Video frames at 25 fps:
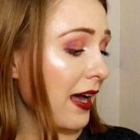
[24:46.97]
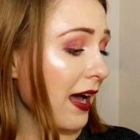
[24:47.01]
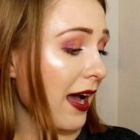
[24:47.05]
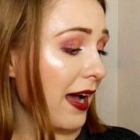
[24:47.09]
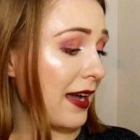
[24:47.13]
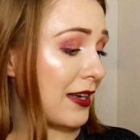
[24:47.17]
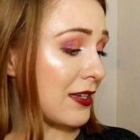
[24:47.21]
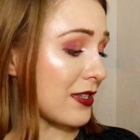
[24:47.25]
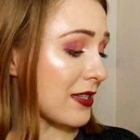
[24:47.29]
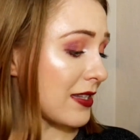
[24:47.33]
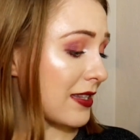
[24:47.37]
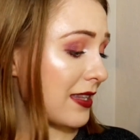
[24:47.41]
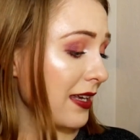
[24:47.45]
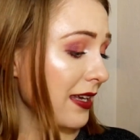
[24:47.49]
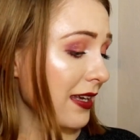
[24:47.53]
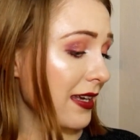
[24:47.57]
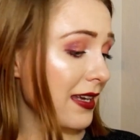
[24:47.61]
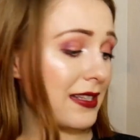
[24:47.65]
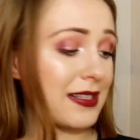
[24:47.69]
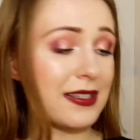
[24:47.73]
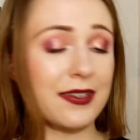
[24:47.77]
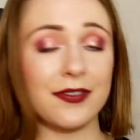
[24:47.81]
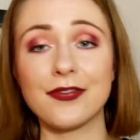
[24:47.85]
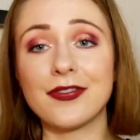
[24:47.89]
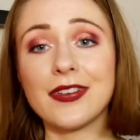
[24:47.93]
I just think
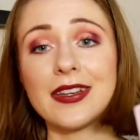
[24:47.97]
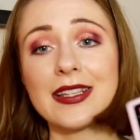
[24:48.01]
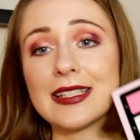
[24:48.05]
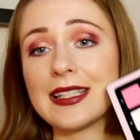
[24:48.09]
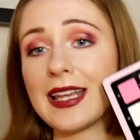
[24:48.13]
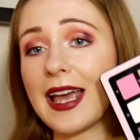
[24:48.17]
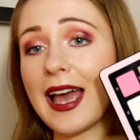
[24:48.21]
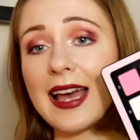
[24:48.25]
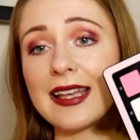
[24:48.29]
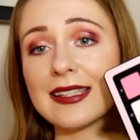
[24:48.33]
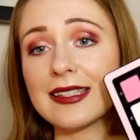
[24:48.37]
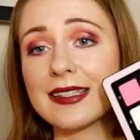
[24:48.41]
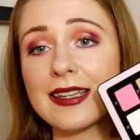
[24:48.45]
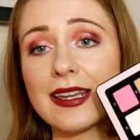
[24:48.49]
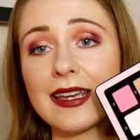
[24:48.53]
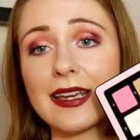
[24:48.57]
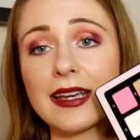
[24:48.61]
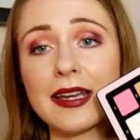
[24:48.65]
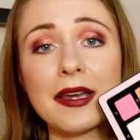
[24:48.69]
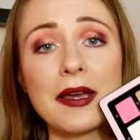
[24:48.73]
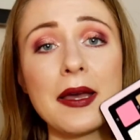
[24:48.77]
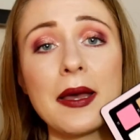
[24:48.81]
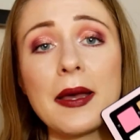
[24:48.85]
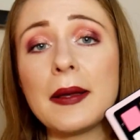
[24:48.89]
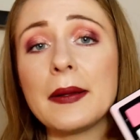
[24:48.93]
it's a
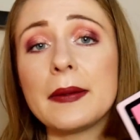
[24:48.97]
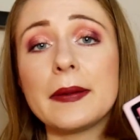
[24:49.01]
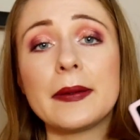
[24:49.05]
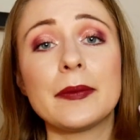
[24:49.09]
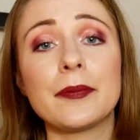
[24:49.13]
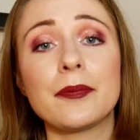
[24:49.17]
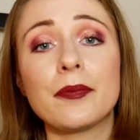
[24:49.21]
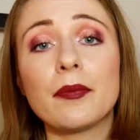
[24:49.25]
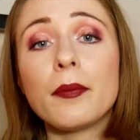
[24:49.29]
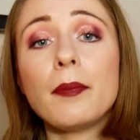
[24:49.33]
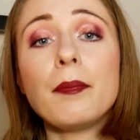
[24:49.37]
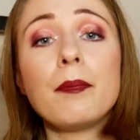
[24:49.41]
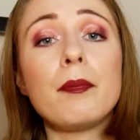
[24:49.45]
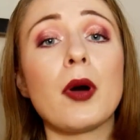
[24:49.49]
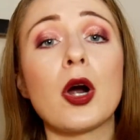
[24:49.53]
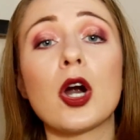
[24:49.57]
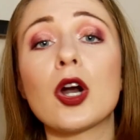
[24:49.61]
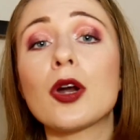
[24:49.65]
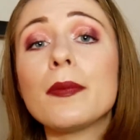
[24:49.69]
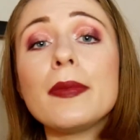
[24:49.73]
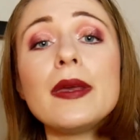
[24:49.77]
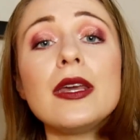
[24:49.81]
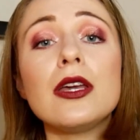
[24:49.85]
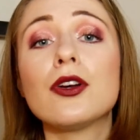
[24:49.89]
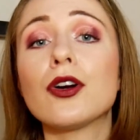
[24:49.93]
fantastic
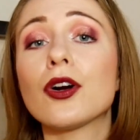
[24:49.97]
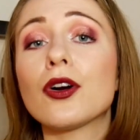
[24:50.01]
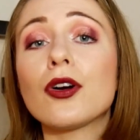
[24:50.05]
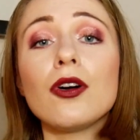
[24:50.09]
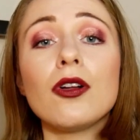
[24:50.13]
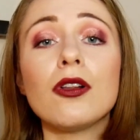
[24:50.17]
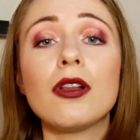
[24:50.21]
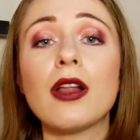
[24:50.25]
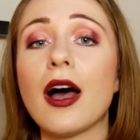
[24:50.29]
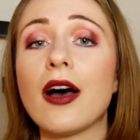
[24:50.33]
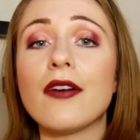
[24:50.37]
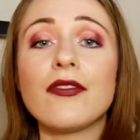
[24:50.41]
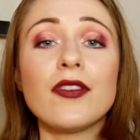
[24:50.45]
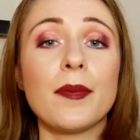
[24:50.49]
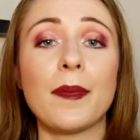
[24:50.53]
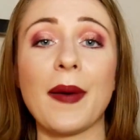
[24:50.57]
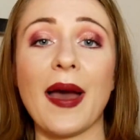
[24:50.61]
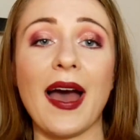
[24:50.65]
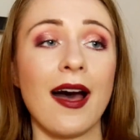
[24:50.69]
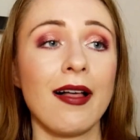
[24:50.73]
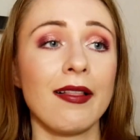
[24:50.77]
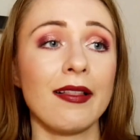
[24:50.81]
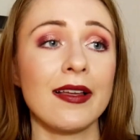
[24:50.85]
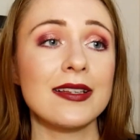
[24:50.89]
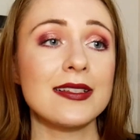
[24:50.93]
Barbie girl of a
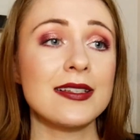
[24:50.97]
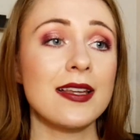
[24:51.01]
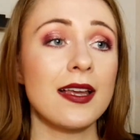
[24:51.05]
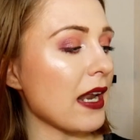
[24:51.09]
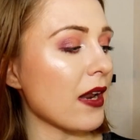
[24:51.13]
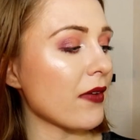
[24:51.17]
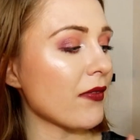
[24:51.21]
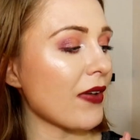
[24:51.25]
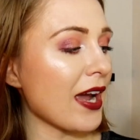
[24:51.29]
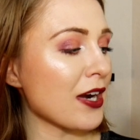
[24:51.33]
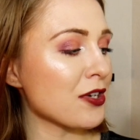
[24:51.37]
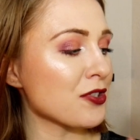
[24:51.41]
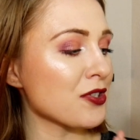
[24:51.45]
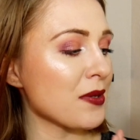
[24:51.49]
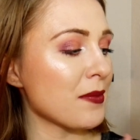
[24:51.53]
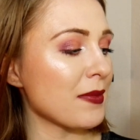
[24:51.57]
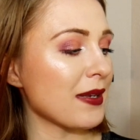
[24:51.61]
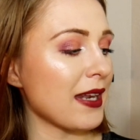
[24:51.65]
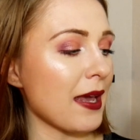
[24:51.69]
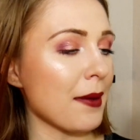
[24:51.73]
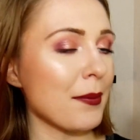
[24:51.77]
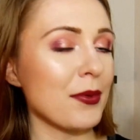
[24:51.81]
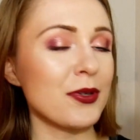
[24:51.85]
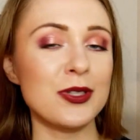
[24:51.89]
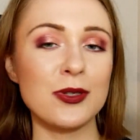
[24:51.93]
palette. And I've actually been
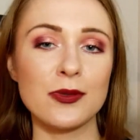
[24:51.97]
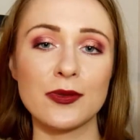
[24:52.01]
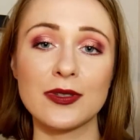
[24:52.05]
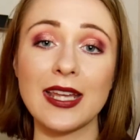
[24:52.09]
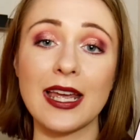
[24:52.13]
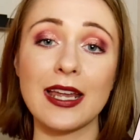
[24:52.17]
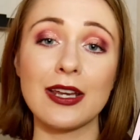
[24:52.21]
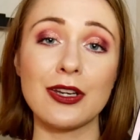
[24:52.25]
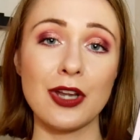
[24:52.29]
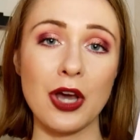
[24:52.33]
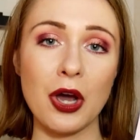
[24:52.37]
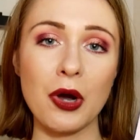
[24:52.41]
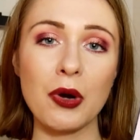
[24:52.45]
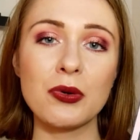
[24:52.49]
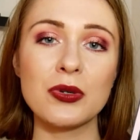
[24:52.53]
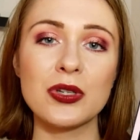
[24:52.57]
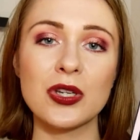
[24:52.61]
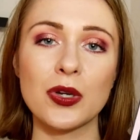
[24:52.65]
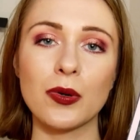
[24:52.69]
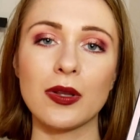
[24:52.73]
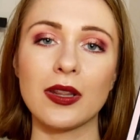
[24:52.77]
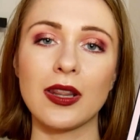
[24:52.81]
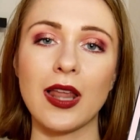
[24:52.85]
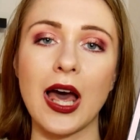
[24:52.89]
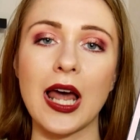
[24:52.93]
able to say no
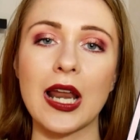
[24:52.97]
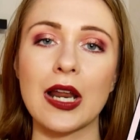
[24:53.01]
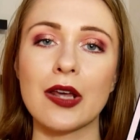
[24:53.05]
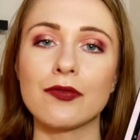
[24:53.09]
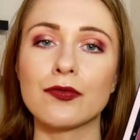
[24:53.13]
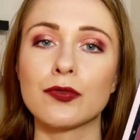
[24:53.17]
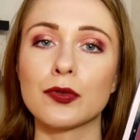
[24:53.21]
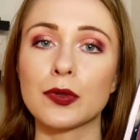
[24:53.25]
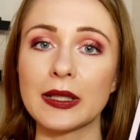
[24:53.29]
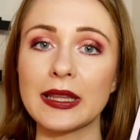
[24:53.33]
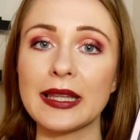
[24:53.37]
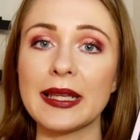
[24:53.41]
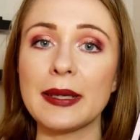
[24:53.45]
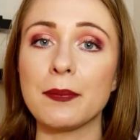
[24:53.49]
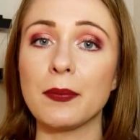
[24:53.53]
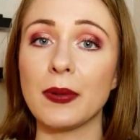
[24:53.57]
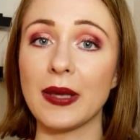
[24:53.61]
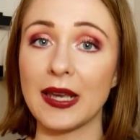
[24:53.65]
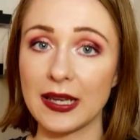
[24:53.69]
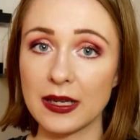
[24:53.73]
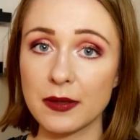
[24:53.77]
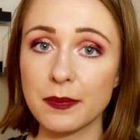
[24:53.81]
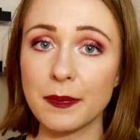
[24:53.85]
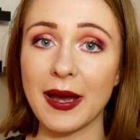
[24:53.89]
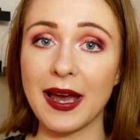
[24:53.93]
to a lot of really
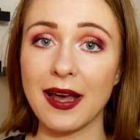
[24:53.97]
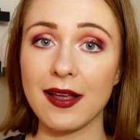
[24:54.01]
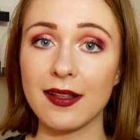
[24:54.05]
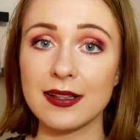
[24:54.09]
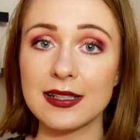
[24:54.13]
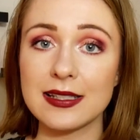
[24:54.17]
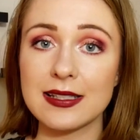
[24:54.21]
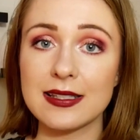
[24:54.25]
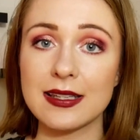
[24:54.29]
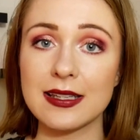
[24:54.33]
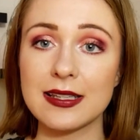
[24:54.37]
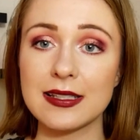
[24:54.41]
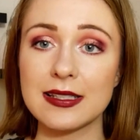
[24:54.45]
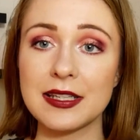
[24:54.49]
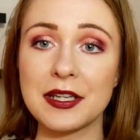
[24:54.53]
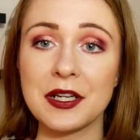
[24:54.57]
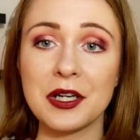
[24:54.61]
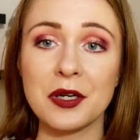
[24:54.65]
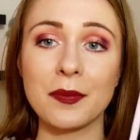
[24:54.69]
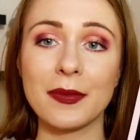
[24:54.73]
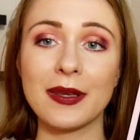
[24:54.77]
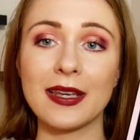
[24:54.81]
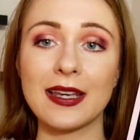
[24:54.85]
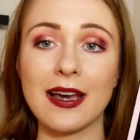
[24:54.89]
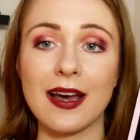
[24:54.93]
pink palettes this
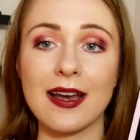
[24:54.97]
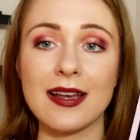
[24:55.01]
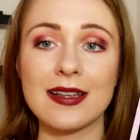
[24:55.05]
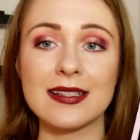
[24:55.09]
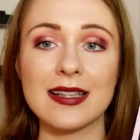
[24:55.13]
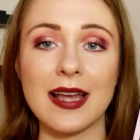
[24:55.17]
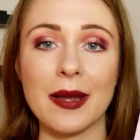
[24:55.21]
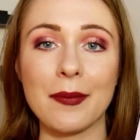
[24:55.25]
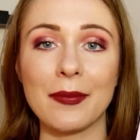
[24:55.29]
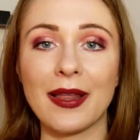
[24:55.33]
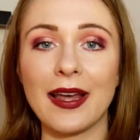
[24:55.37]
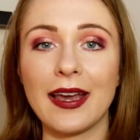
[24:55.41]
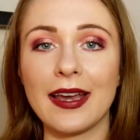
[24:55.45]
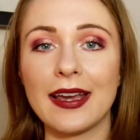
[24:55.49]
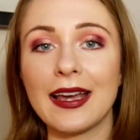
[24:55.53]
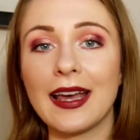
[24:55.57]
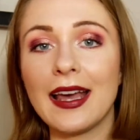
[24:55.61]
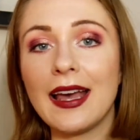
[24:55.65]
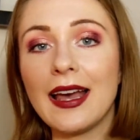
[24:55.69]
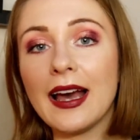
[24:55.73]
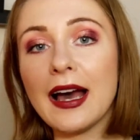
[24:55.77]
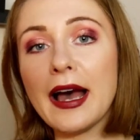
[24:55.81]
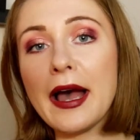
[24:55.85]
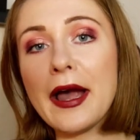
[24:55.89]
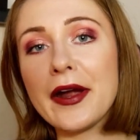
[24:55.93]
year because I'm like,
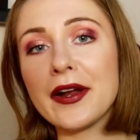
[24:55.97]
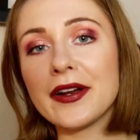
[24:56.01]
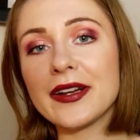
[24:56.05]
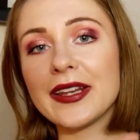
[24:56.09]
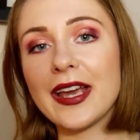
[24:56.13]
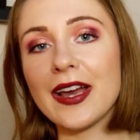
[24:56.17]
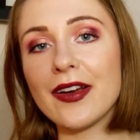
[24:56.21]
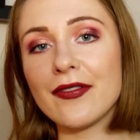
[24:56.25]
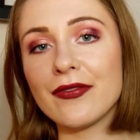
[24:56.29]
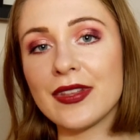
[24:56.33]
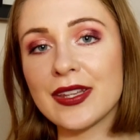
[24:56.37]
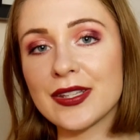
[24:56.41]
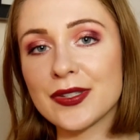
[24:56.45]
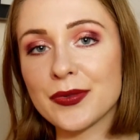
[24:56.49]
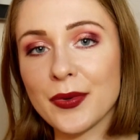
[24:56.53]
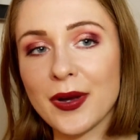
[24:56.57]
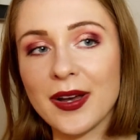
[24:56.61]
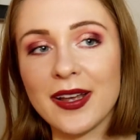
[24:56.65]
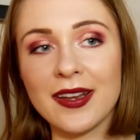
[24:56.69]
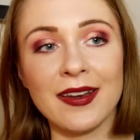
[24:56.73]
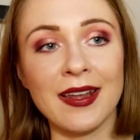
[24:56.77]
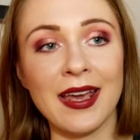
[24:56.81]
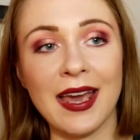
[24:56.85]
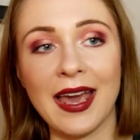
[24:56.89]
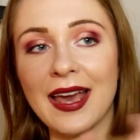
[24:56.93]
I already have this
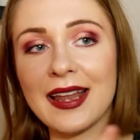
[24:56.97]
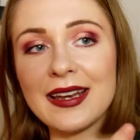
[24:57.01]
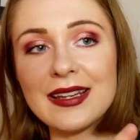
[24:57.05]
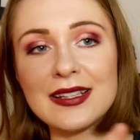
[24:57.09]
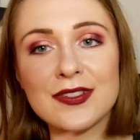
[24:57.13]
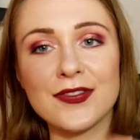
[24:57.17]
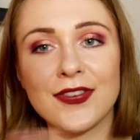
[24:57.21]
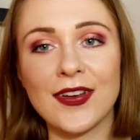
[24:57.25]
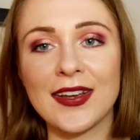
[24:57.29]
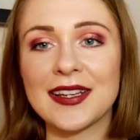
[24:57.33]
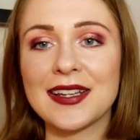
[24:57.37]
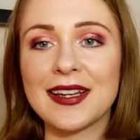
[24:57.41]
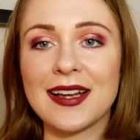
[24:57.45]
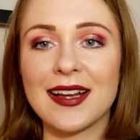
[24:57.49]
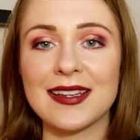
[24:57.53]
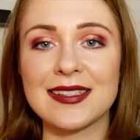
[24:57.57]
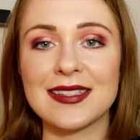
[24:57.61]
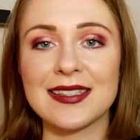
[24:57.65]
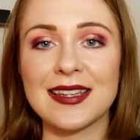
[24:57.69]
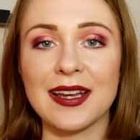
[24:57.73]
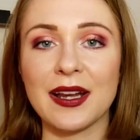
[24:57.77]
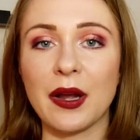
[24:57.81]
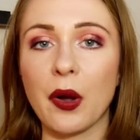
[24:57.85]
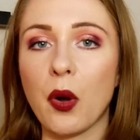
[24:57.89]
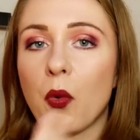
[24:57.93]
one and it's
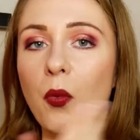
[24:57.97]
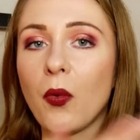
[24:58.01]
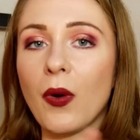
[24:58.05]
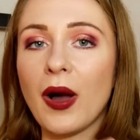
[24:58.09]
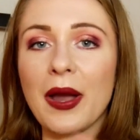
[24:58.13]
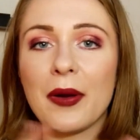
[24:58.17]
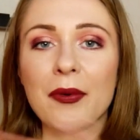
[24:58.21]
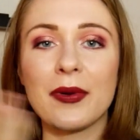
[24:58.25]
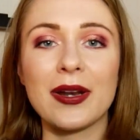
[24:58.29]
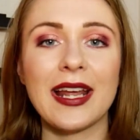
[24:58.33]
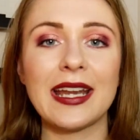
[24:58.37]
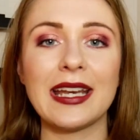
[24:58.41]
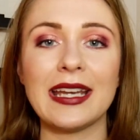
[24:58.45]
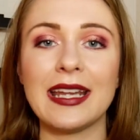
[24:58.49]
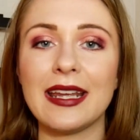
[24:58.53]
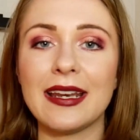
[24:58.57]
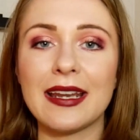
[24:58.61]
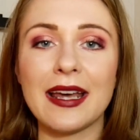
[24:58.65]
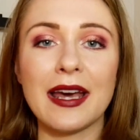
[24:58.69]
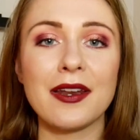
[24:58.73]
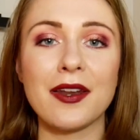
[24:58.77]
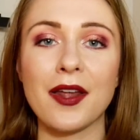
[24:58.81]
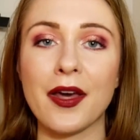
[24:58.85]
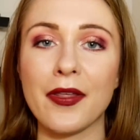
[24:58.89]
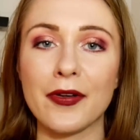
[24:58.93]
fantastic. Why would I need
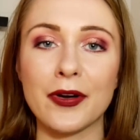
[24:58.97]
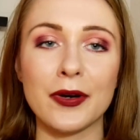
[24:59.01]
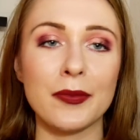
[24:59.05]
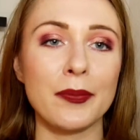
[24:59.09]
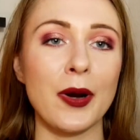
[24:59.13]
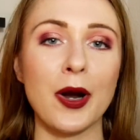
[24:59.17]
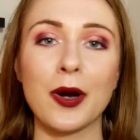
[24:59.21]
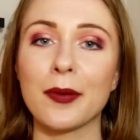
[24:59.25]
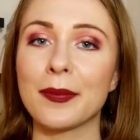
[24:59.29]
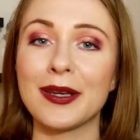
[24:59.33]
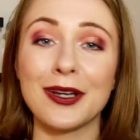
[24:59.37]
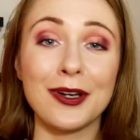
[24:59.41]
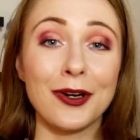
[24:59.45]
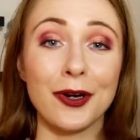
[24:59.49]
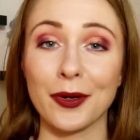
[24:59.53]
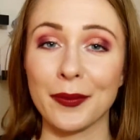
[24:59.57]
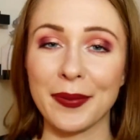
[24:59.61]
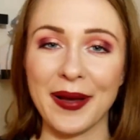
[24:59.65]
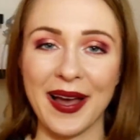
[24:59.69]
another Barbie girl